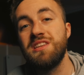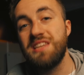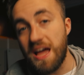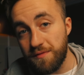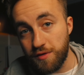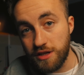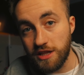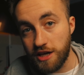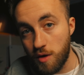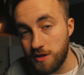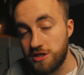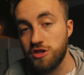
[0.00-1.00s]
definitely
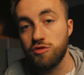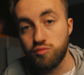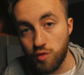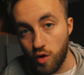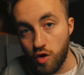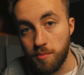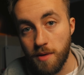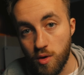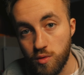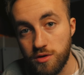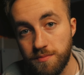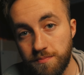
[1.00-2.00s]
go into the RAW
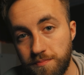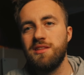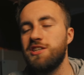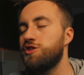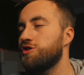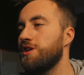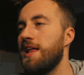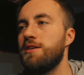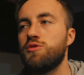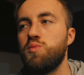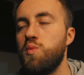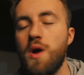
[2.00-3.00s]
mode. This just
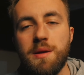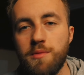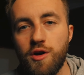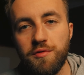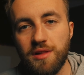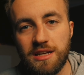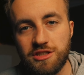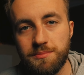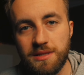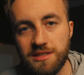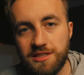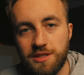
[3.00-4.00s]
allows way more
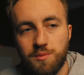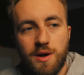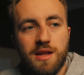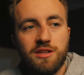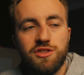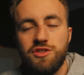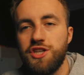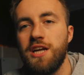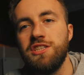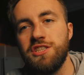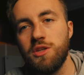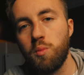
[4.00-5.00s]
flexibility when
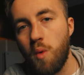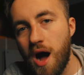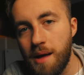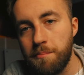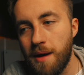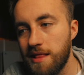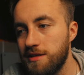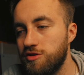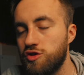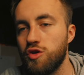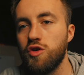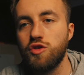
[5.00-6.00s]
changing the white
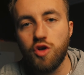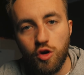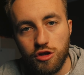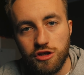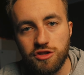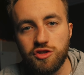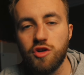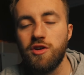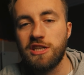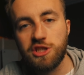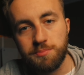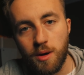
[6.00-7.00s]
balance or colors or
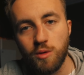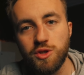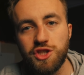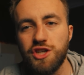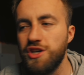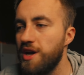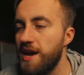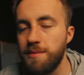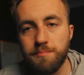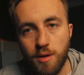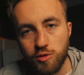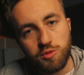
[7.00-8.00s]
exposure in
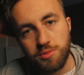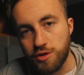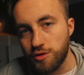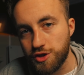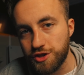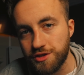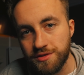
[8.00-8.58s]
post-production.